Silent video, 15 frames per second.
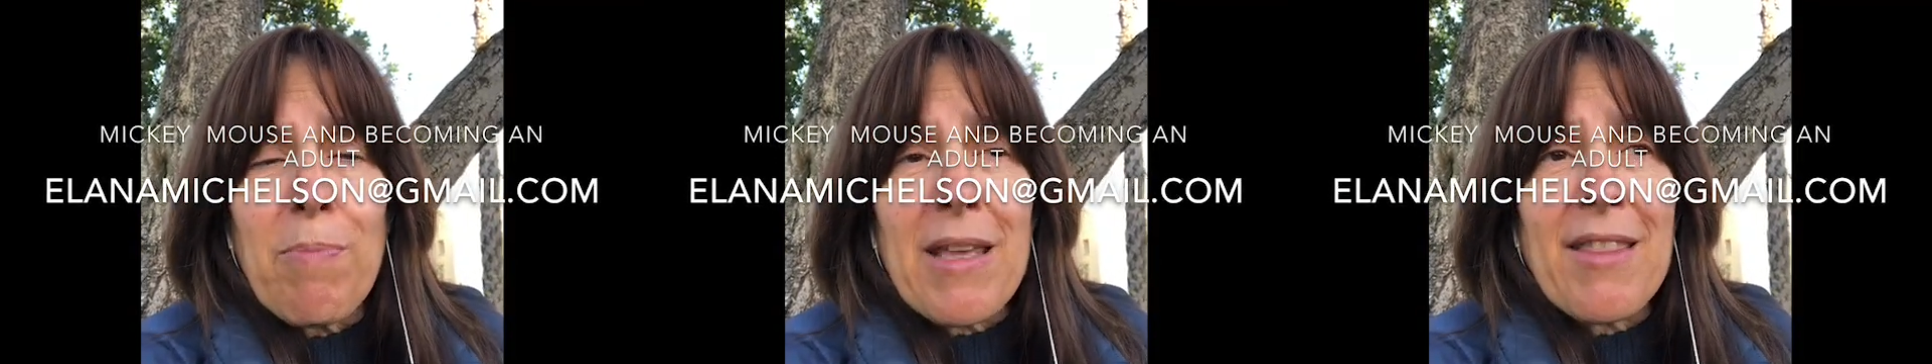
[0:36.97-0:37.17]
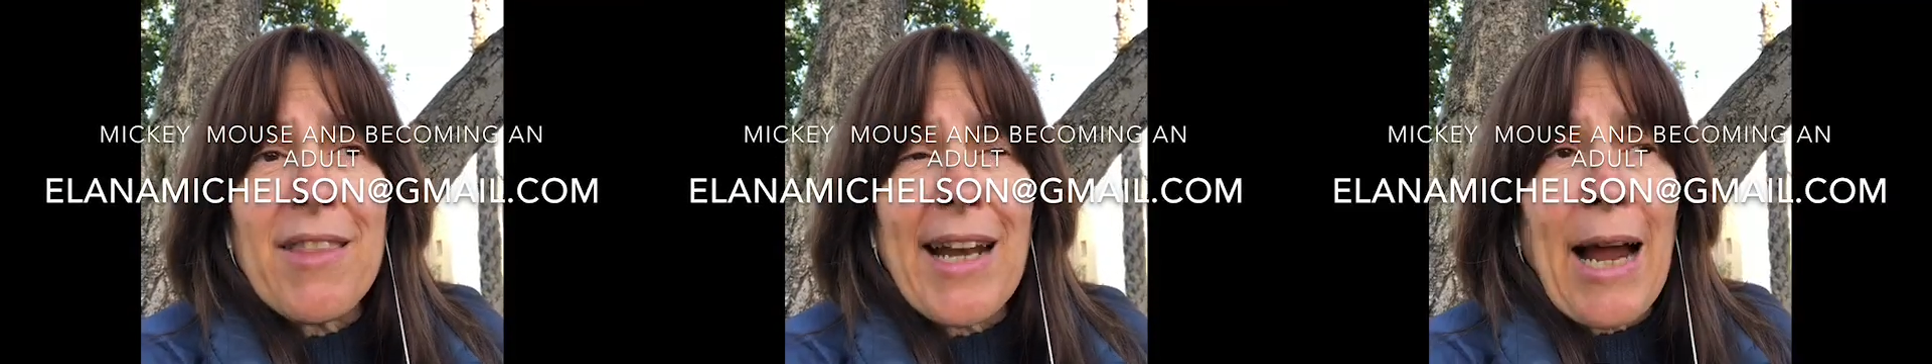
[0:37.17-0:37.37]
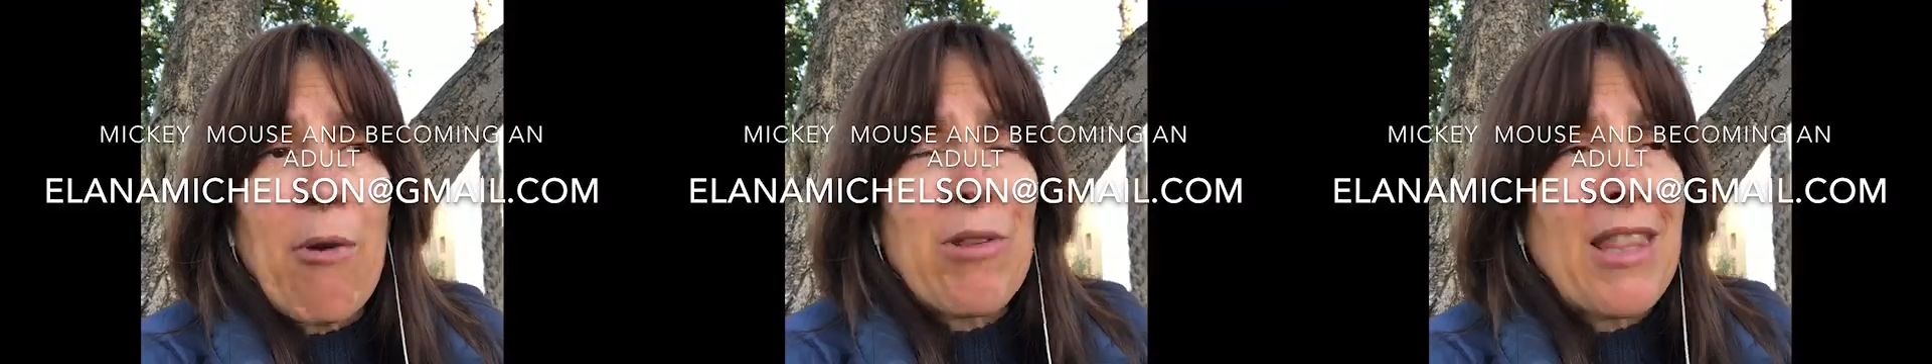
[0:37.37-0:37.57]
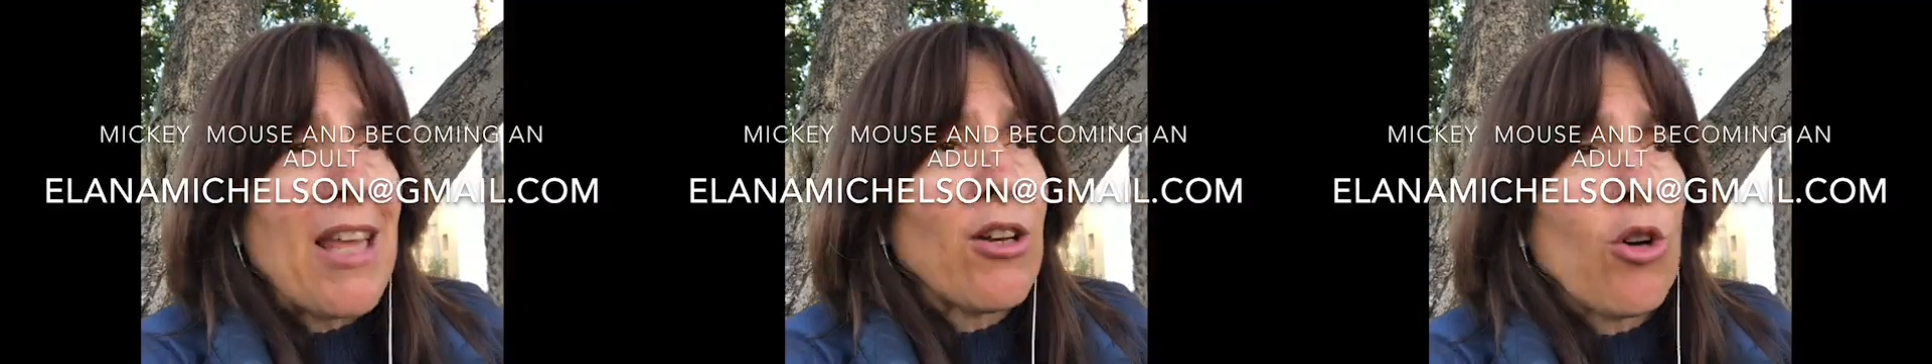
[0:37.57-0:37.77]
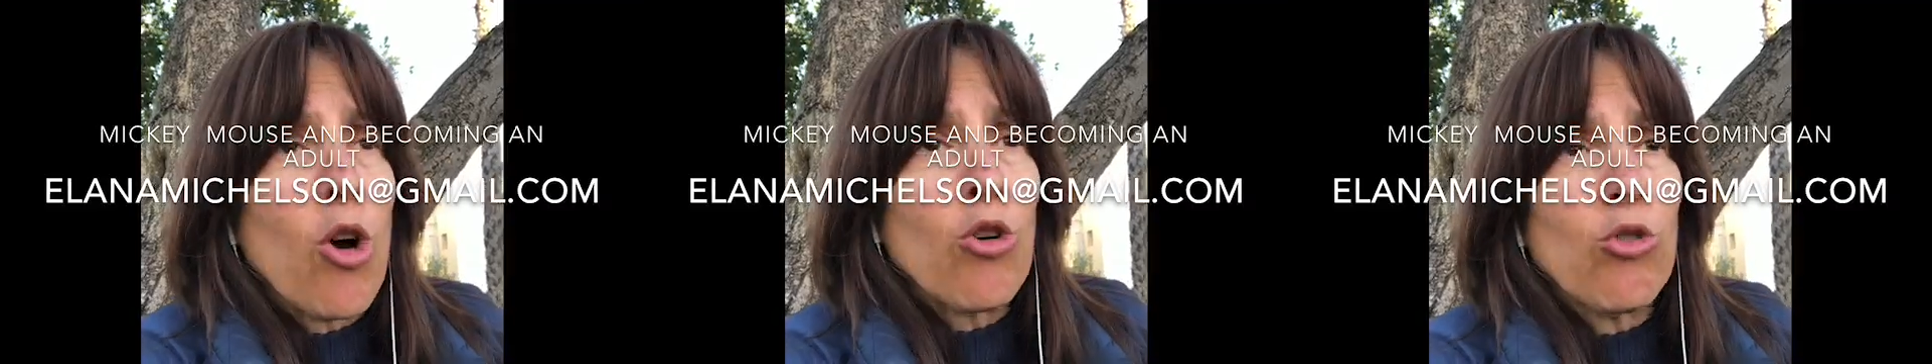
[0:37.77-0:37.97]
been that I would
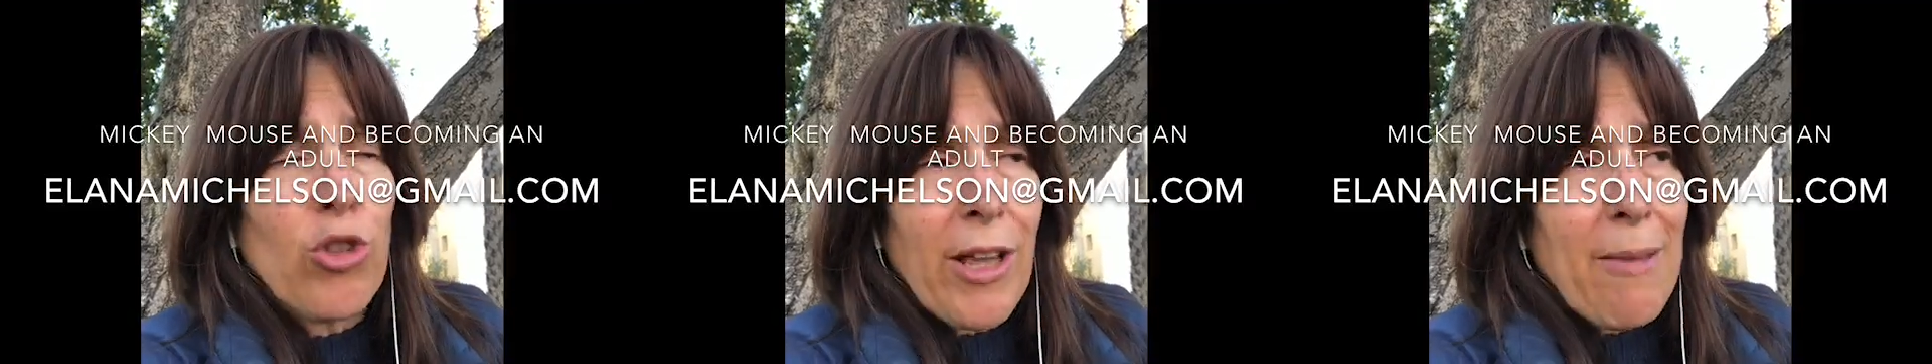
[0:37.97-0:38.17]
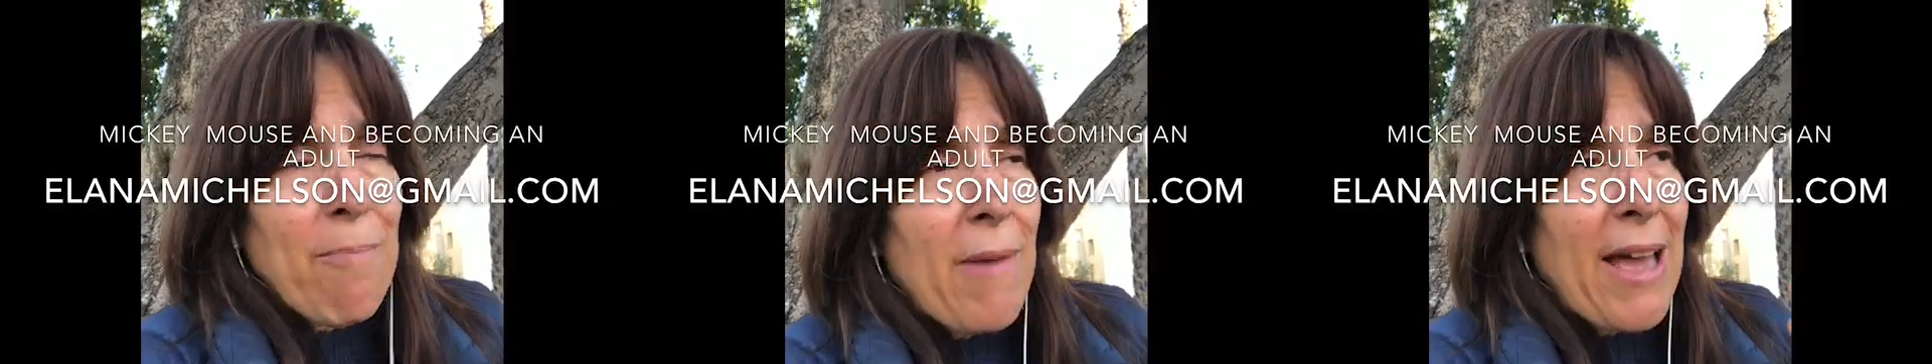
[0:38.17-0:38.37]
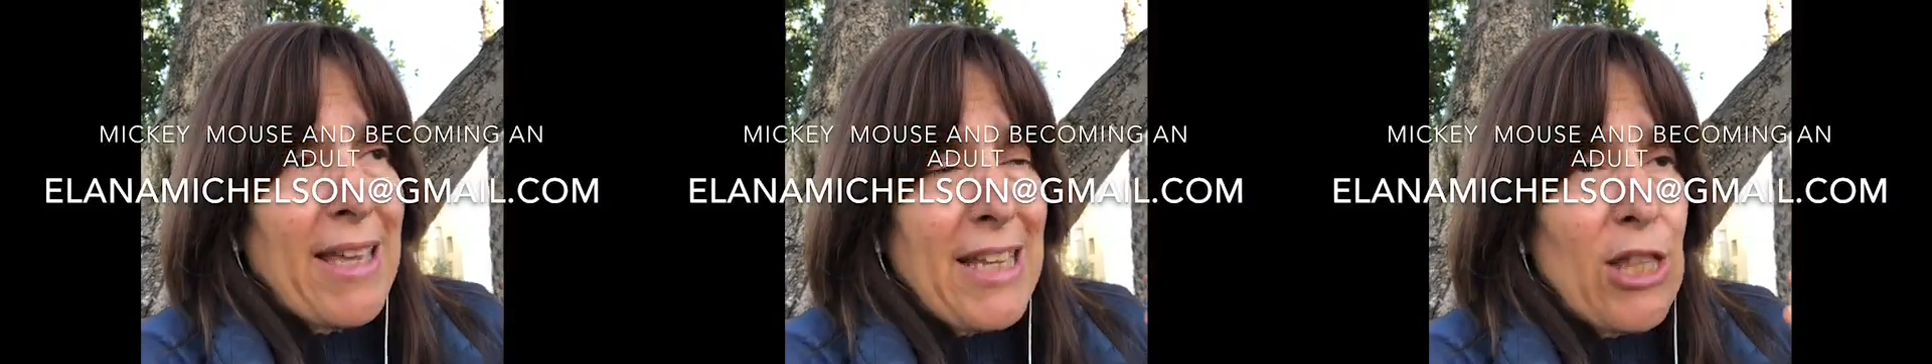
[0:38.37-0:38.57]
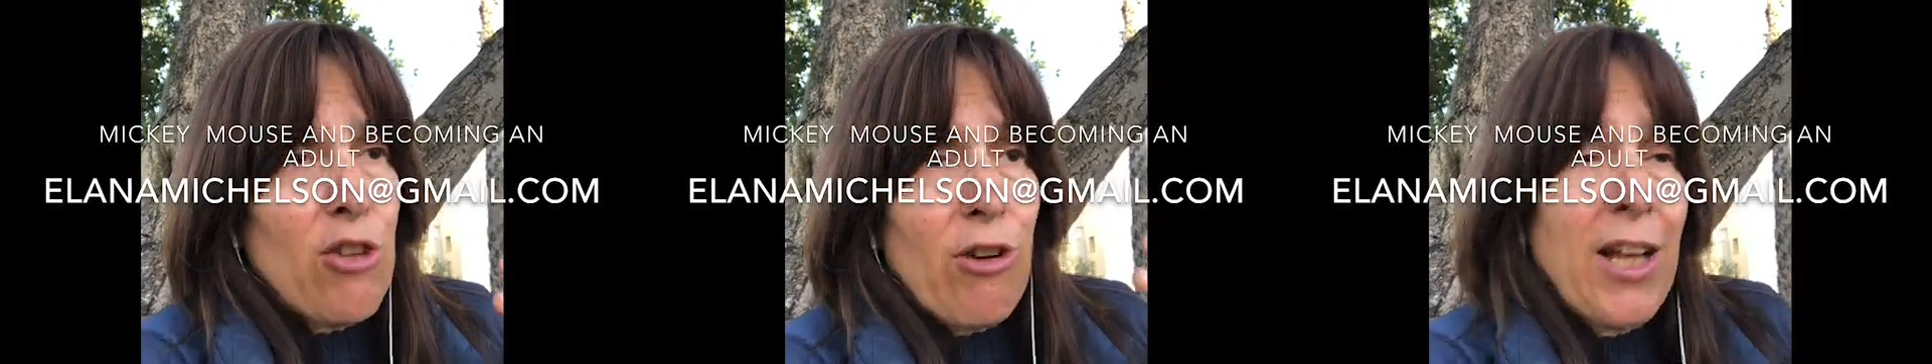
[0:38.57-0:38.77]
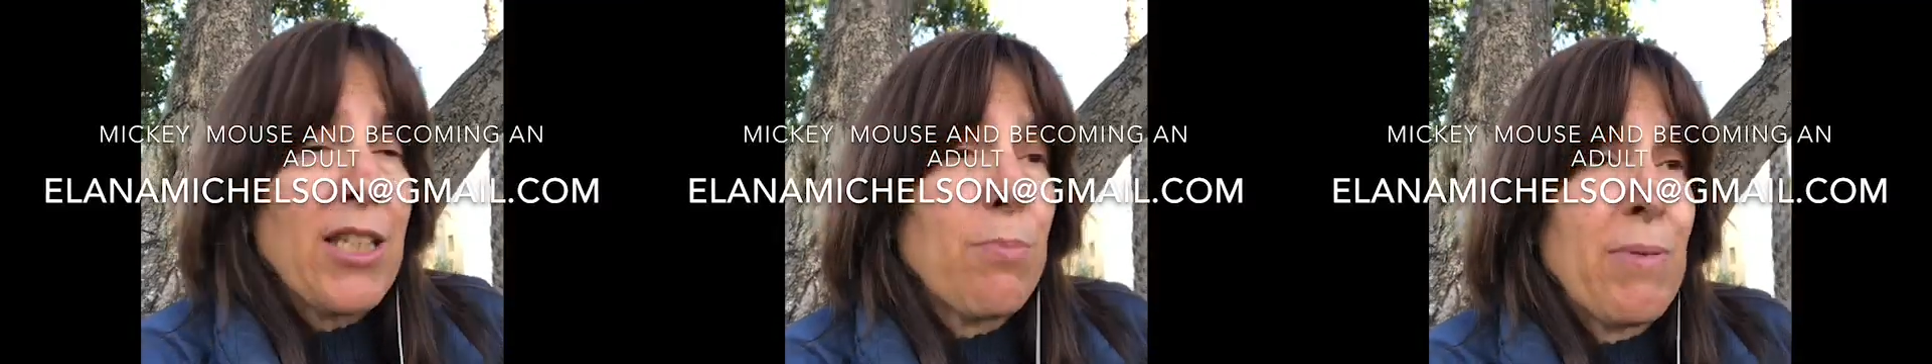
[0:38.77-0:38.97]
then go look at my either
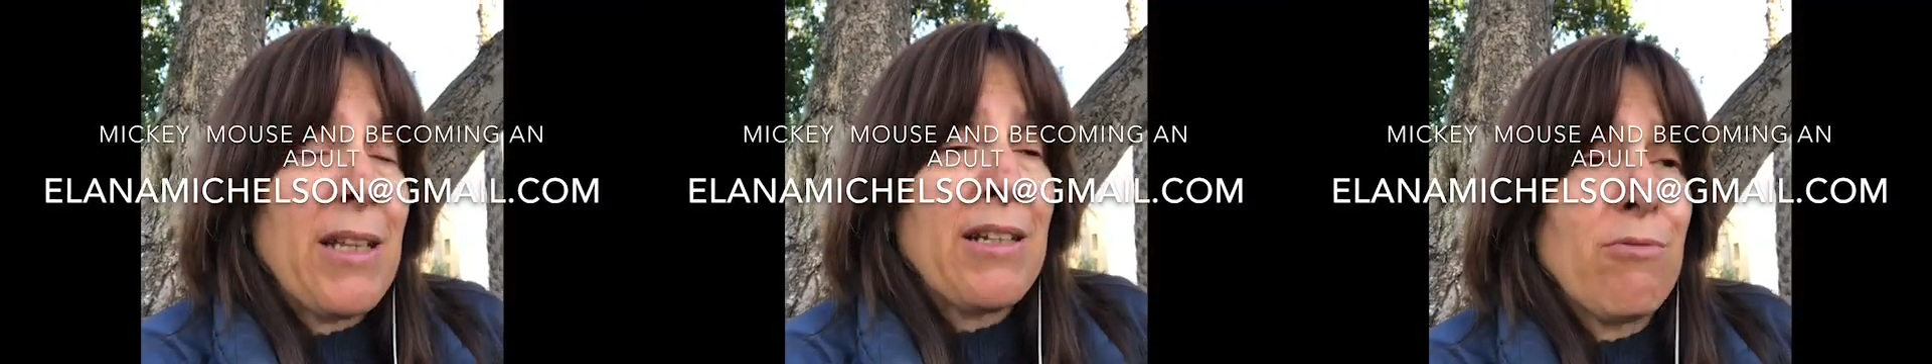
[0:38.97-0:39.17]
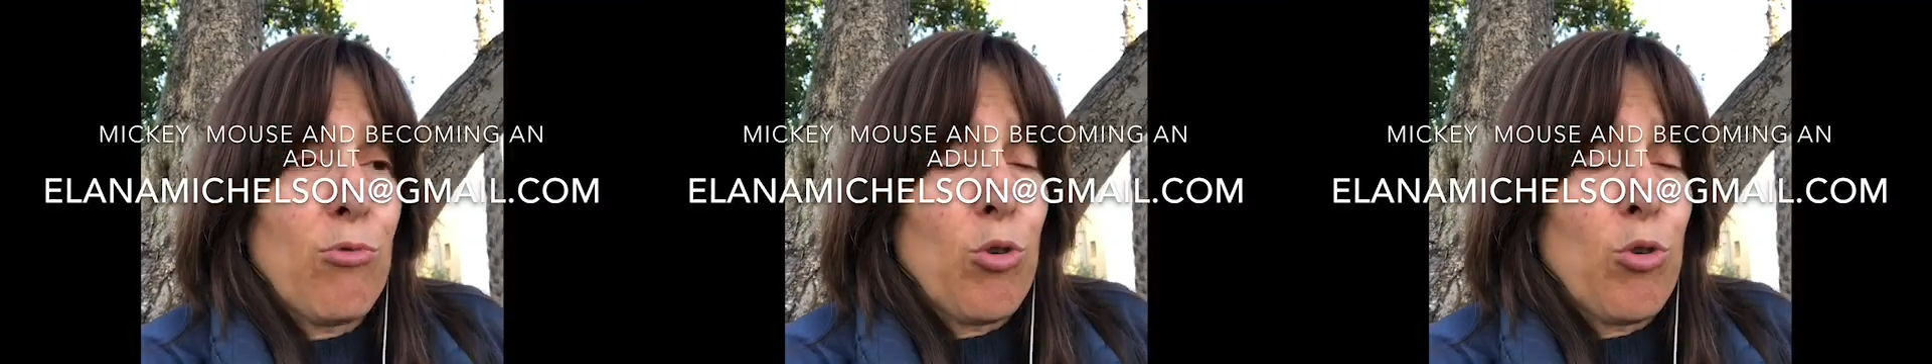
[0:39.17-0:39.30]
husband,